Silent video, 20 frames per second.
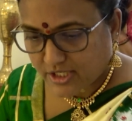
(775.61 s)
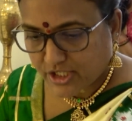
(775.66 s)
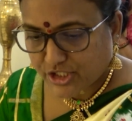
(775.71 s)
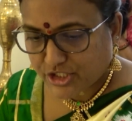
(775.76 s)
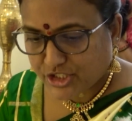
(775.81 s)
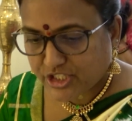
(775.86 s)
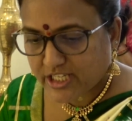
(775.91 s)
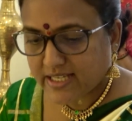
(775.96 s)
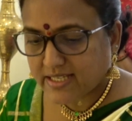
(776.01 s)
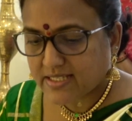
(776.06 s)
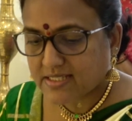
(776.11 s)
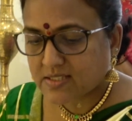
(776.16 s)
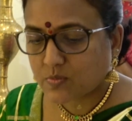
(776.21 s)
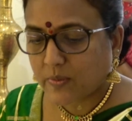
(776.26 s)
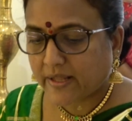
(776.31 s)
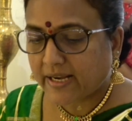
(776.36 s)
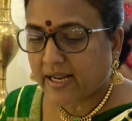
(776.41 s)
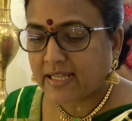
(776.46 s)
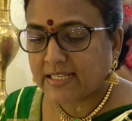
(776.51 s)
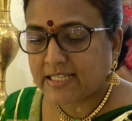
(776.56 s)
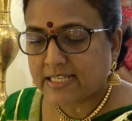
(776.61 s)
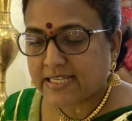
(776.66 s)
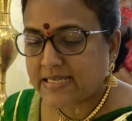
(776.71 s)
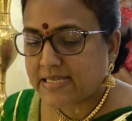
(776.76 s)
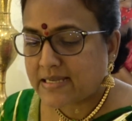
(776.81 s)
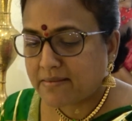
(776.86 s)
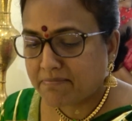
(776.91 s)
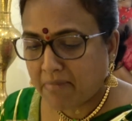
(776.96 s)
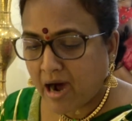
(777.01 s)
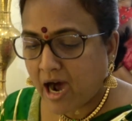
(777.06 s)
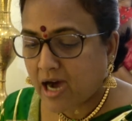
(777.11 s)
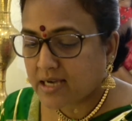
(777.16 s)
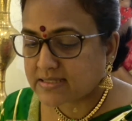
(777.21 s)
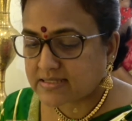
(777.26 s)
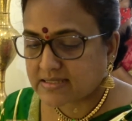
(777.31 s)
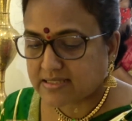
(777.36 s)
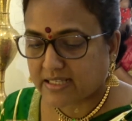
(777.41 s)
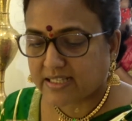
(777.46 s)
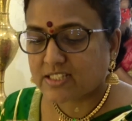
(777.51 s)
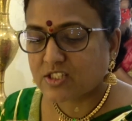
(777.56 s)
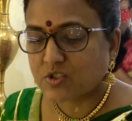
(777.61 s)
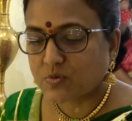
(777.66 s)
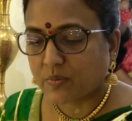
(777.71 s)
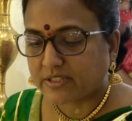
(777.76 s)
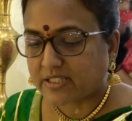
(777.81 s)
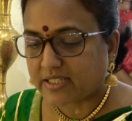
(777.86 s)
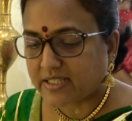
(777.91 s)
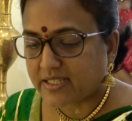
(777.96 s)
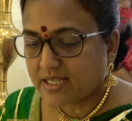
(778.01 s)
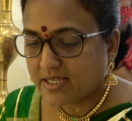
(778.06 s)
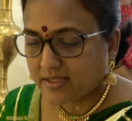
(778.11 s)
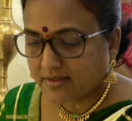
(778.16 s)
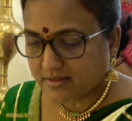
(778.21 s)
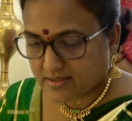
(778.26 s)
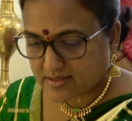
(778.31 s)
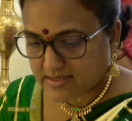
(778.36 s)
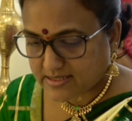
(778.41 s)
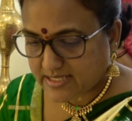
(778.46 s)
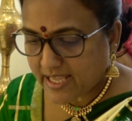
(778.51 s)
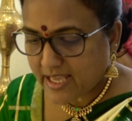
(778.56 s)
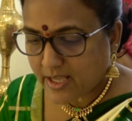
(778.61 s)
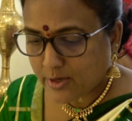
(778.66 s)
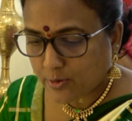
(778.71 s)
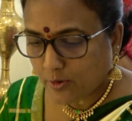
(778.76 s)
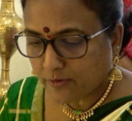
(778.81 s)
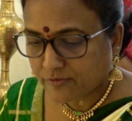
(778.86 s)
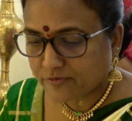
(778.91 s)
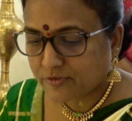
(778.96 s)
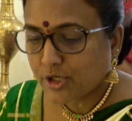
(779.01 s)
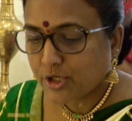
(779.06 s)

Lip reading: She is verily Mahasaraswati, the slayer of